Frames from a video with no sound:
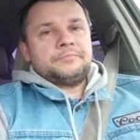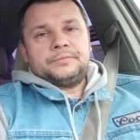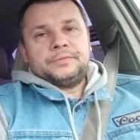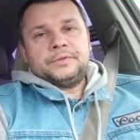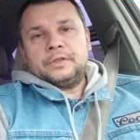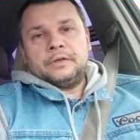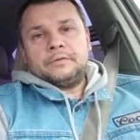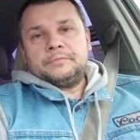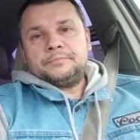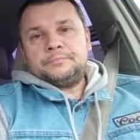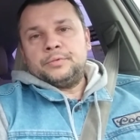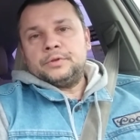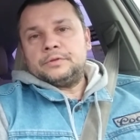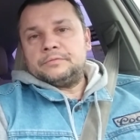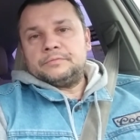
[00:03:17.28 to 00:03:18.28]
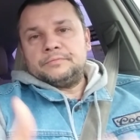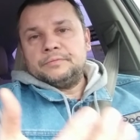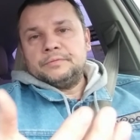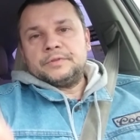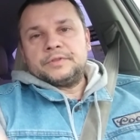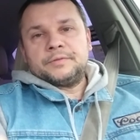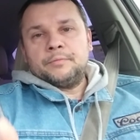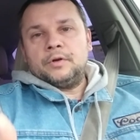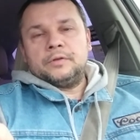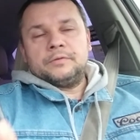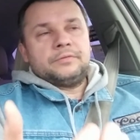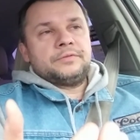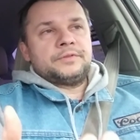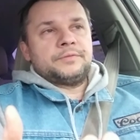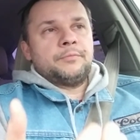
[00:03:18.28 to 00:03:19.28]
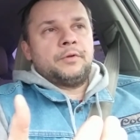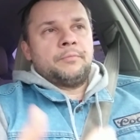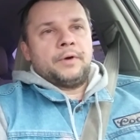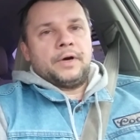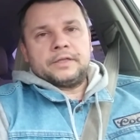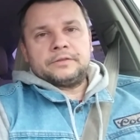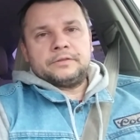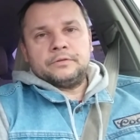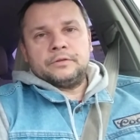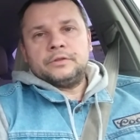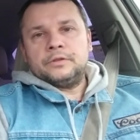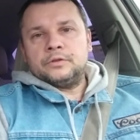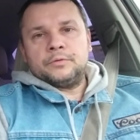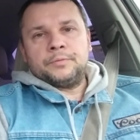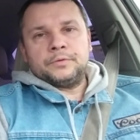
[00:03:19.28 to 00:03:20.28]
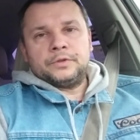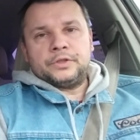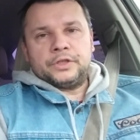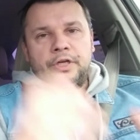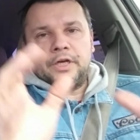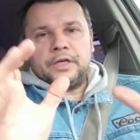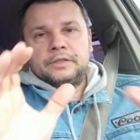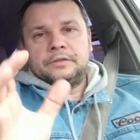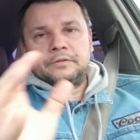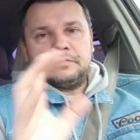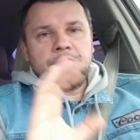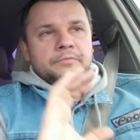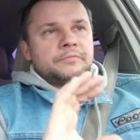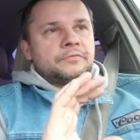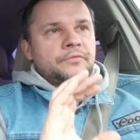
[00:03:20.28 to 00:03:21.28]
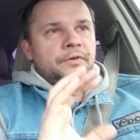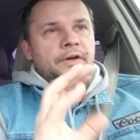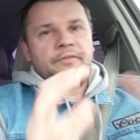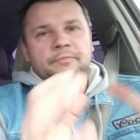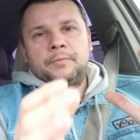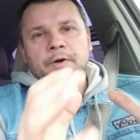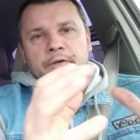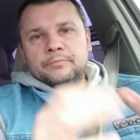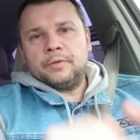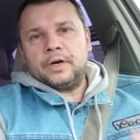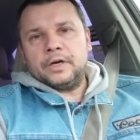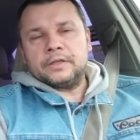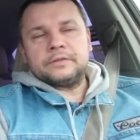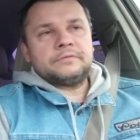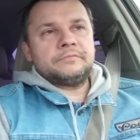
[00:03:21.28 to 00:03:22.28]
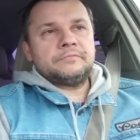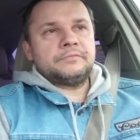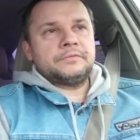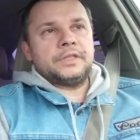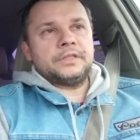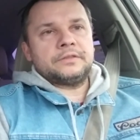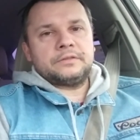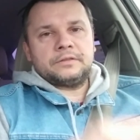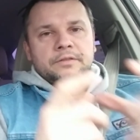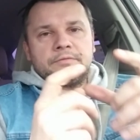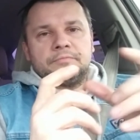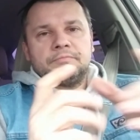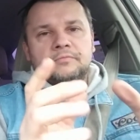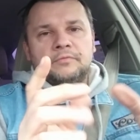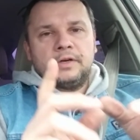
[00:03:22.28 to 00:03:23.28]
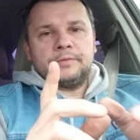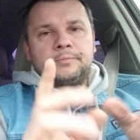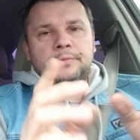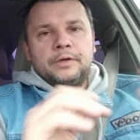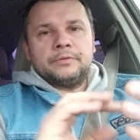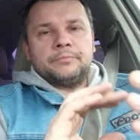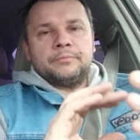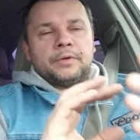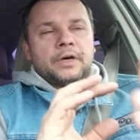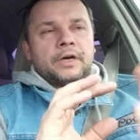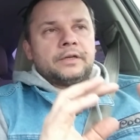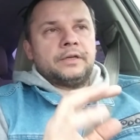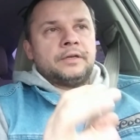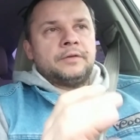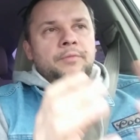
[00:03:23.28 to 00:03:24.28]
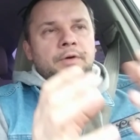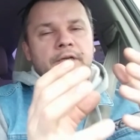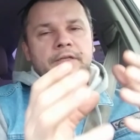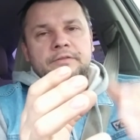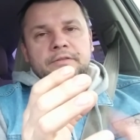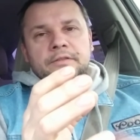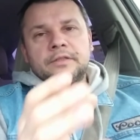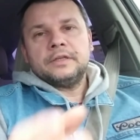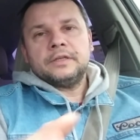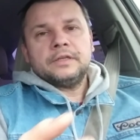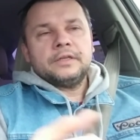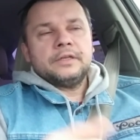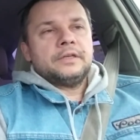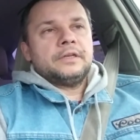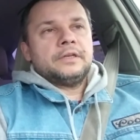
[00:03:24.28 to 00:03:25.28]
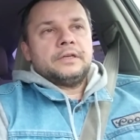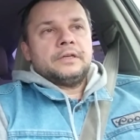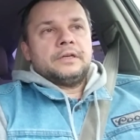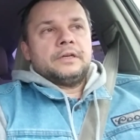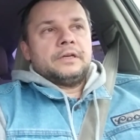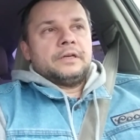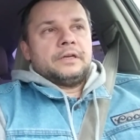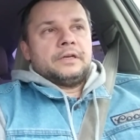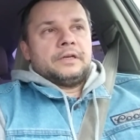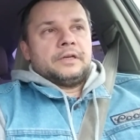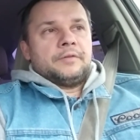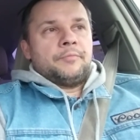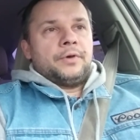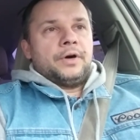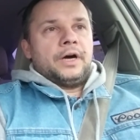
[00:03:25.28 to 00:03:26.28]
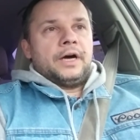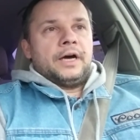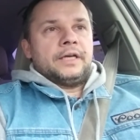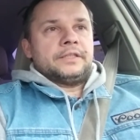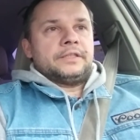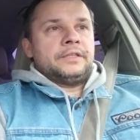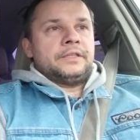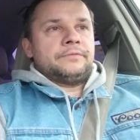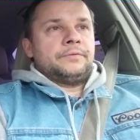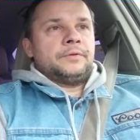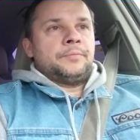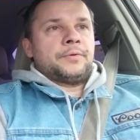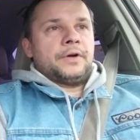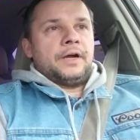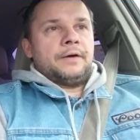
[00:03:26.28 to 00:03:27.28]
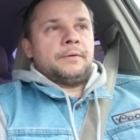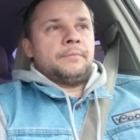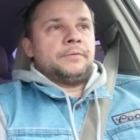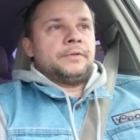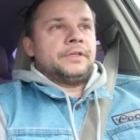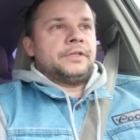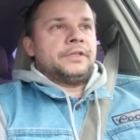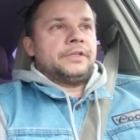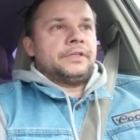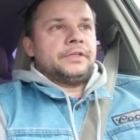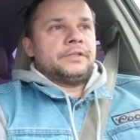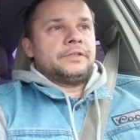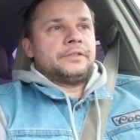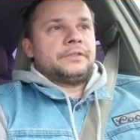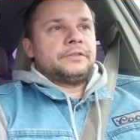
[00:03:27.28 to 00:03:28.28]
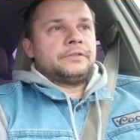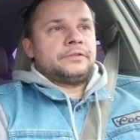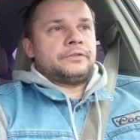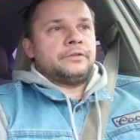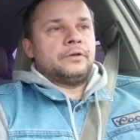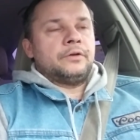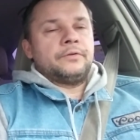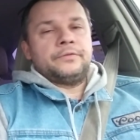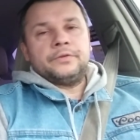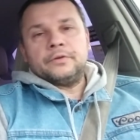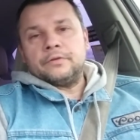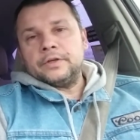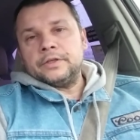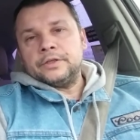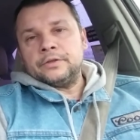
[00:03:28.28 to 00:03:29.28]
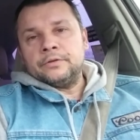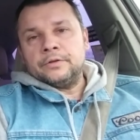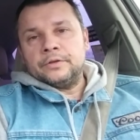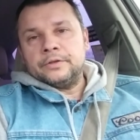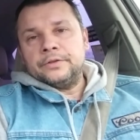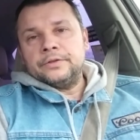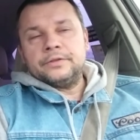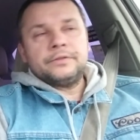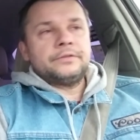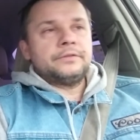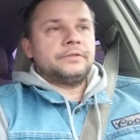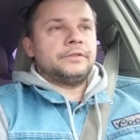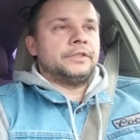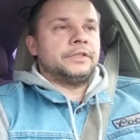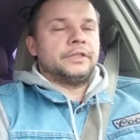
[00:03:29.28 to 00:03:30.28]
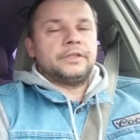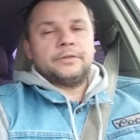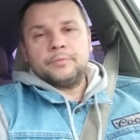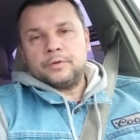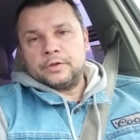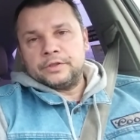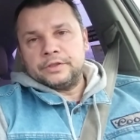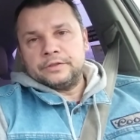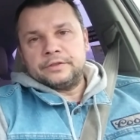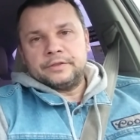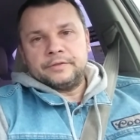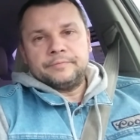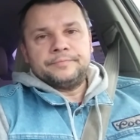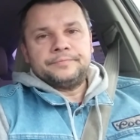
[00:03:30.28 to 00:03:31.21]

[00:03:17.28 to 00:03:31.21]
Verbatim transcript: You know, put small, small box. You don't need to put giant five pound box, just one pound bo- uh, box but it will probably serve you really good in an emergency.